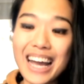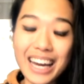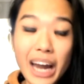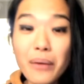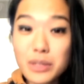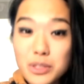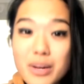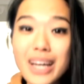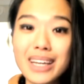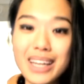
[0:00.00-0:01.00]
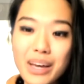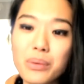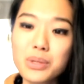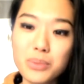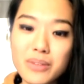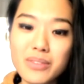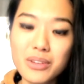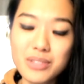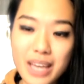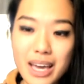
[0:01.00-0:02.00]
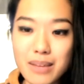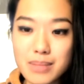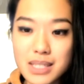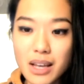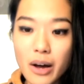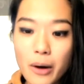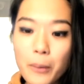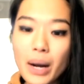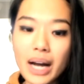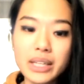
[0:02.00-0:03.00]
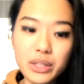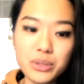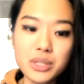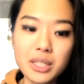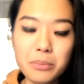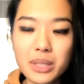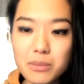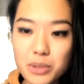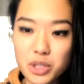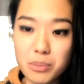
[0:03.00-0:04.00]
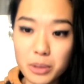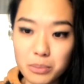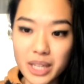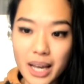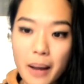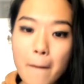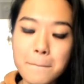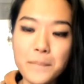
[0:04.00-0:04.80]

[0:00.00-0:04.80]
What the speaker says: And I was right. It was one of those games. So I knew he was going to play the bishop opening.